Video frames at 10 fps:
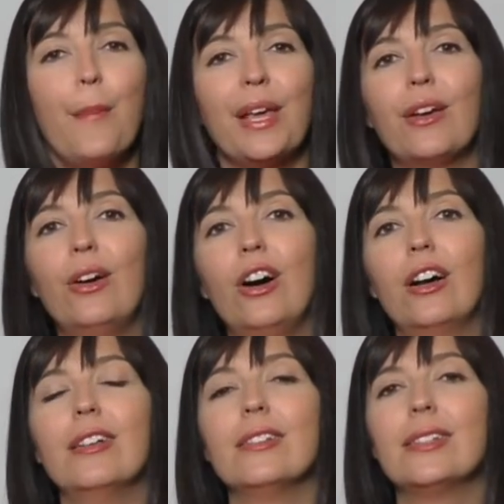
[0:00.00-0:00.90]

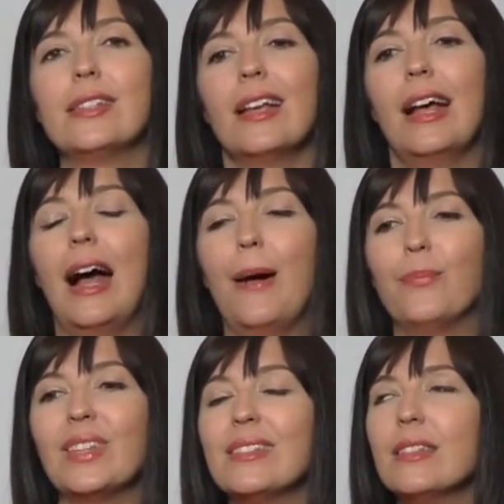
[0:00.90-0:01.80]
because
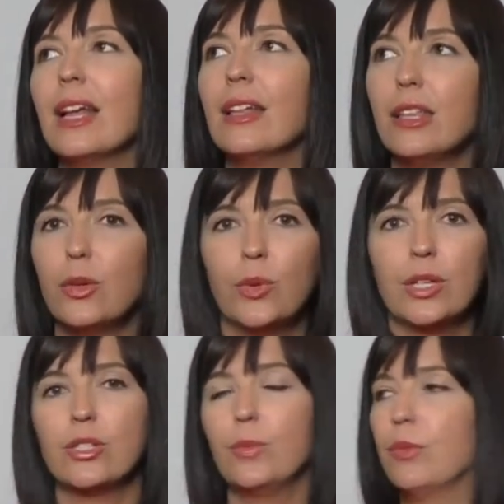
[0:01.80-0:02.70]
it's nothing
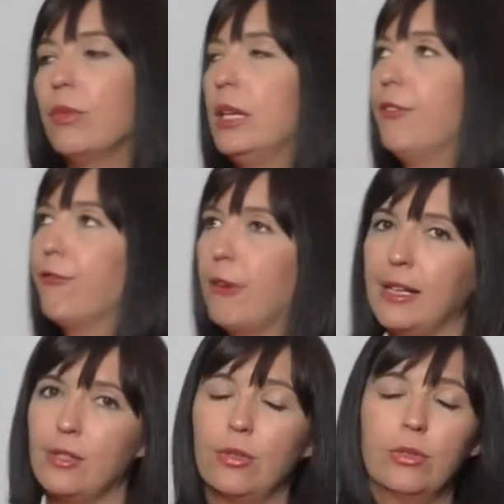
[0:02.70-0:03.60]
worse to be really
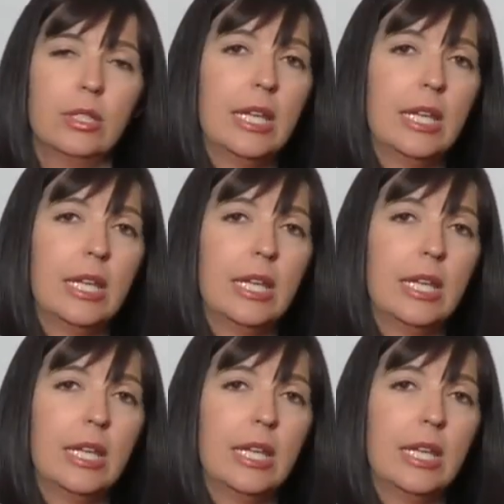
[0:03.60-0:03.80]
frazzled.